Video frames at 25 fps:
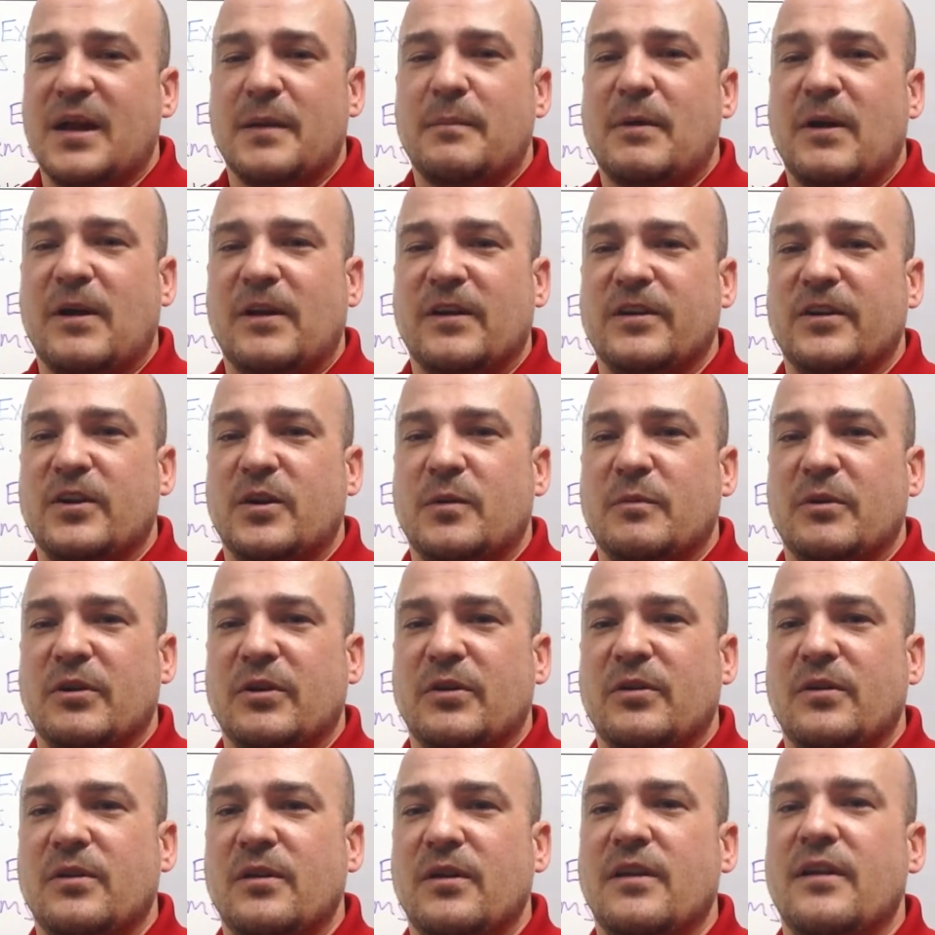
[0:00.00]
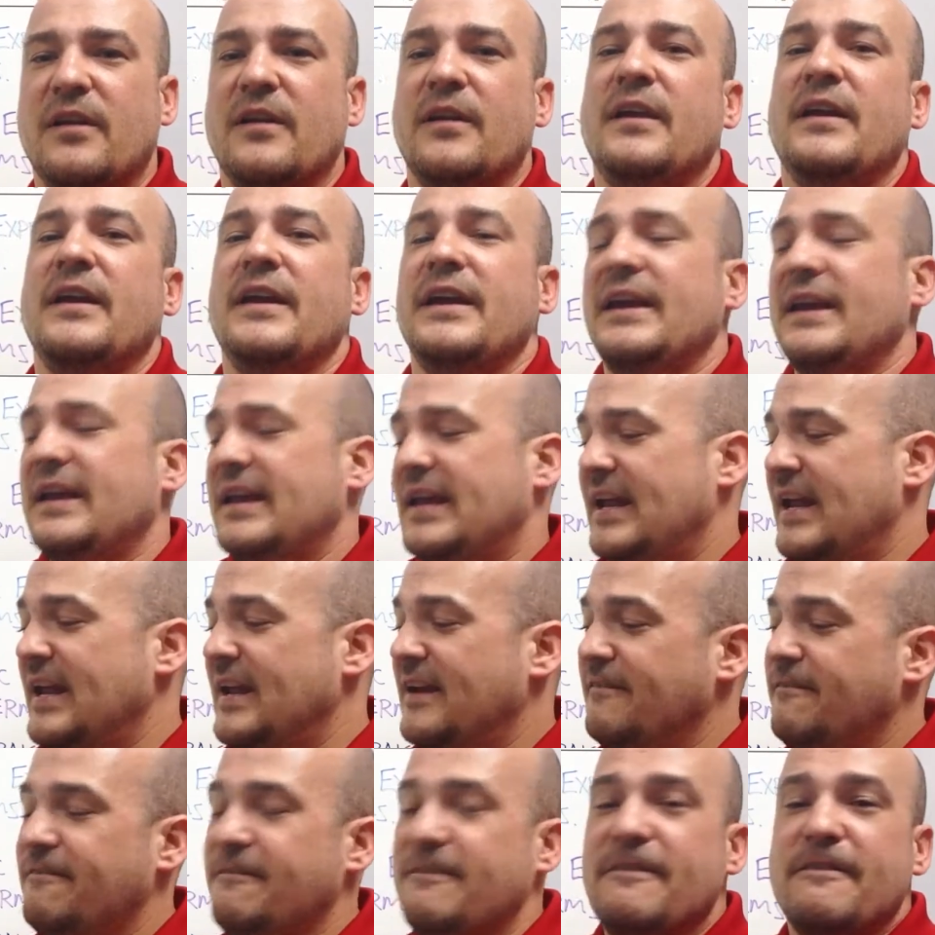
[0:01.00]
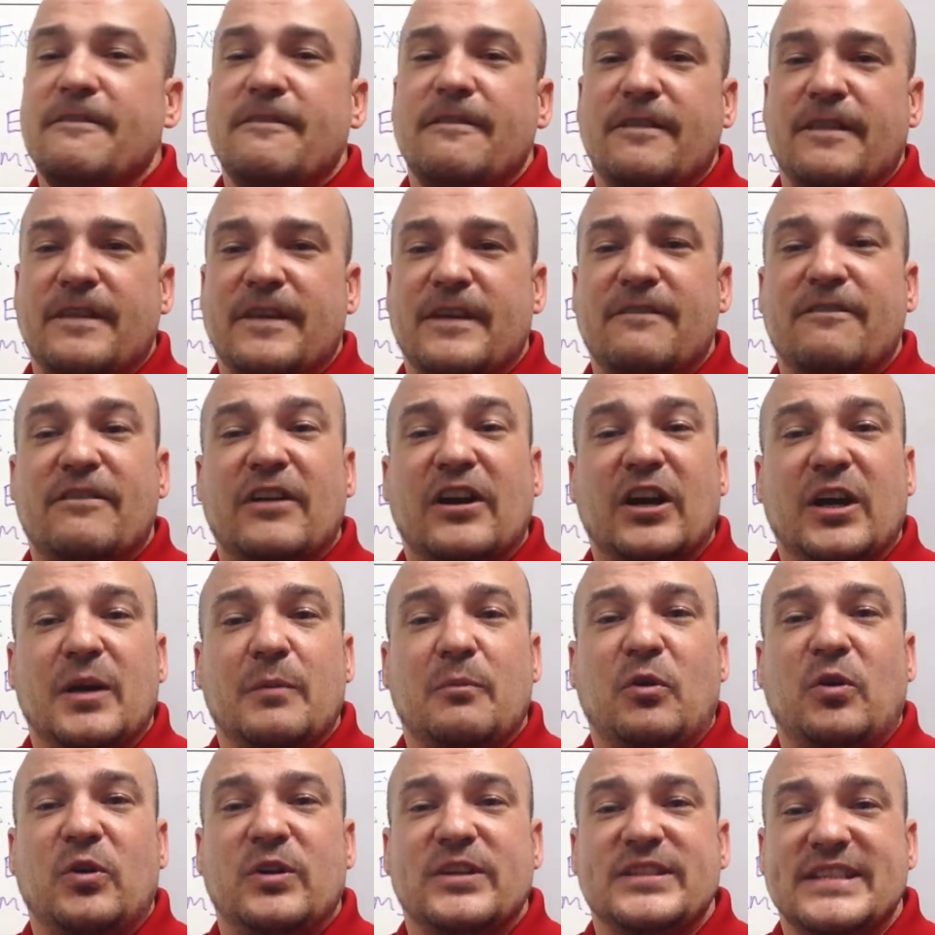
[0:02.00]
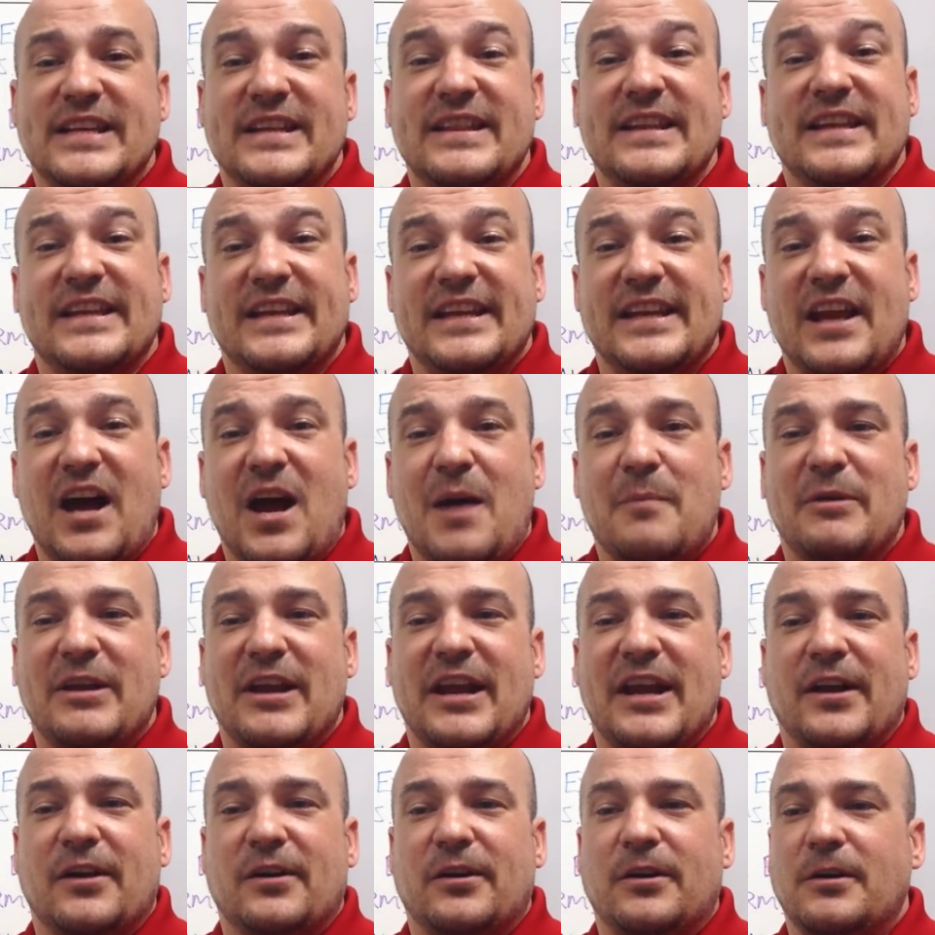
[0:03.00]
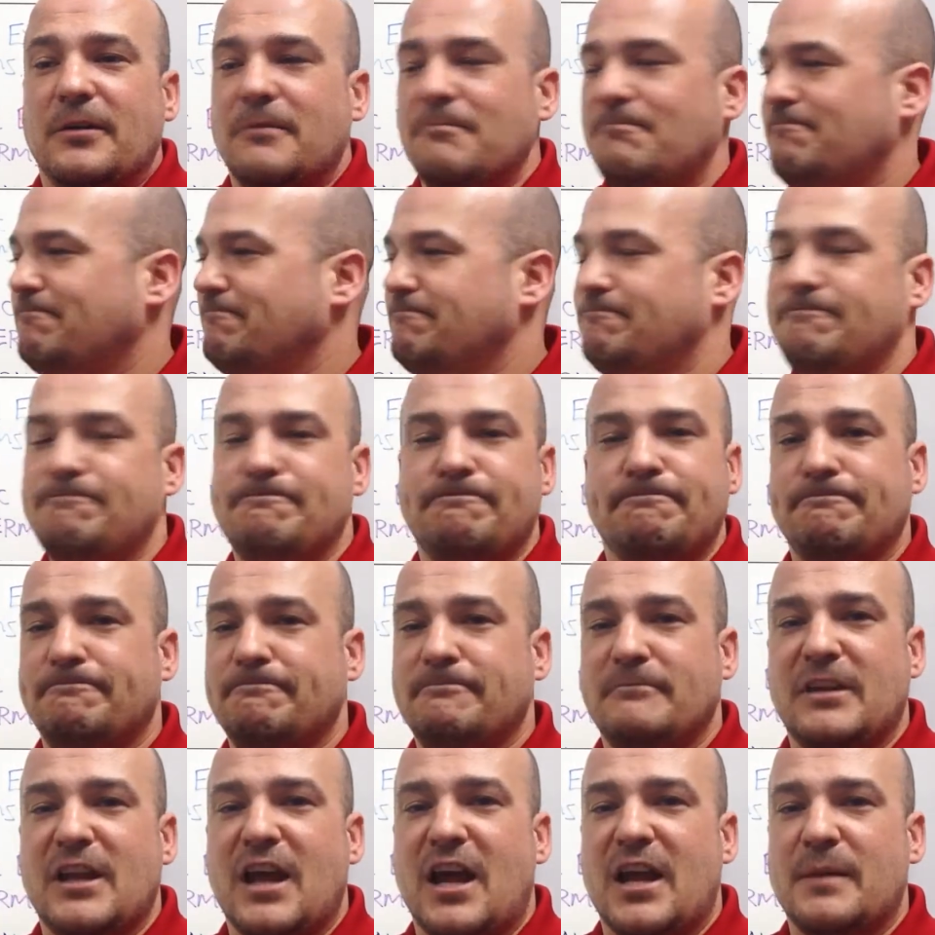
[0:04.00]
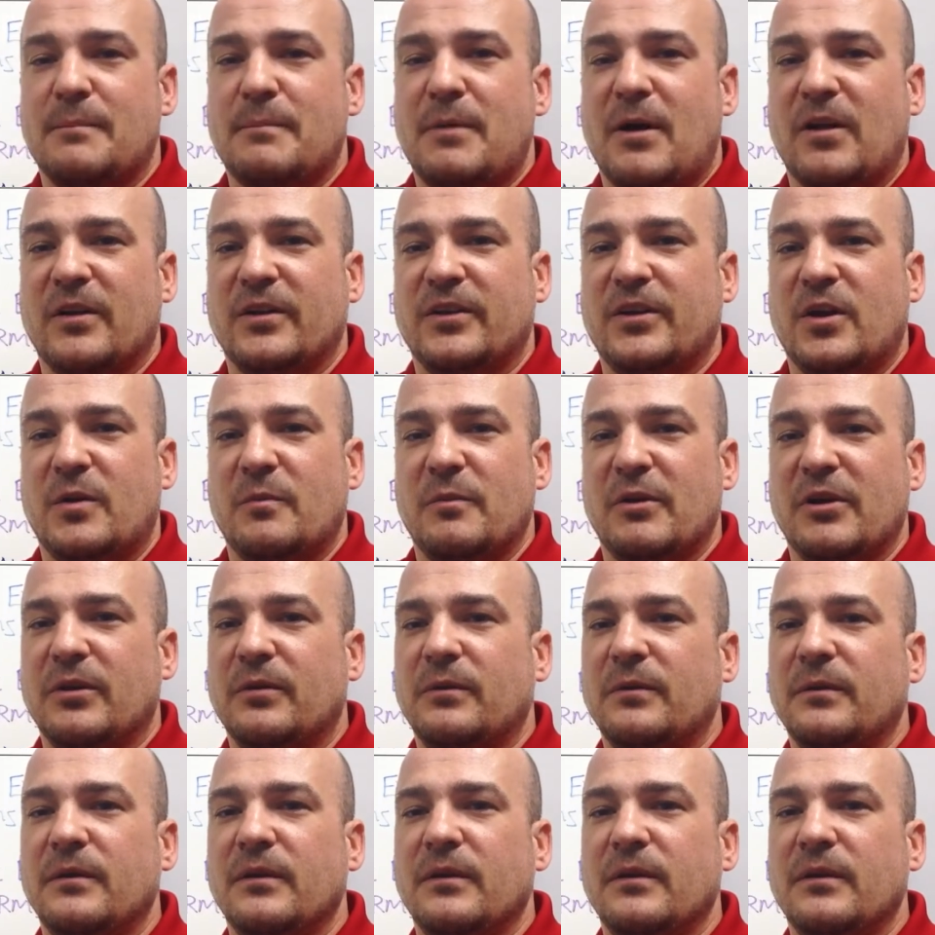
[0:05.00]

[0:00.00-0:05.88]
a polynomial. If the variable is in the denominator, not a polynomial.